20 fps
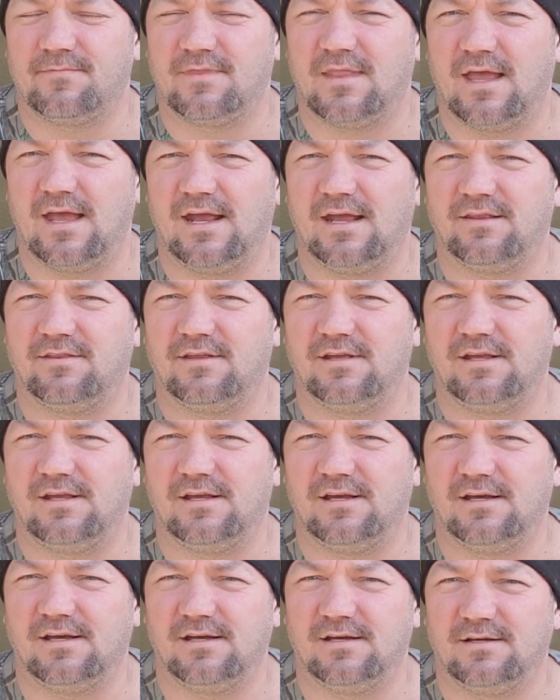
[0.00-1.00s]
and
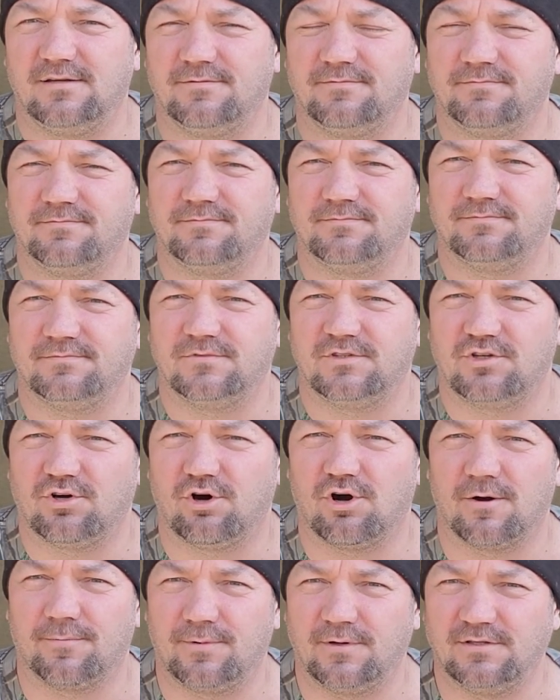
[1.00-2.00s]
the
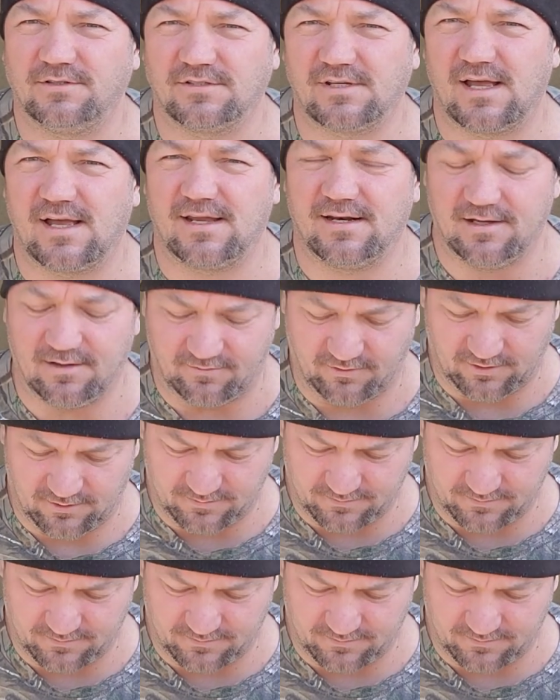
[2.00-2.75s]
tarp inside of it.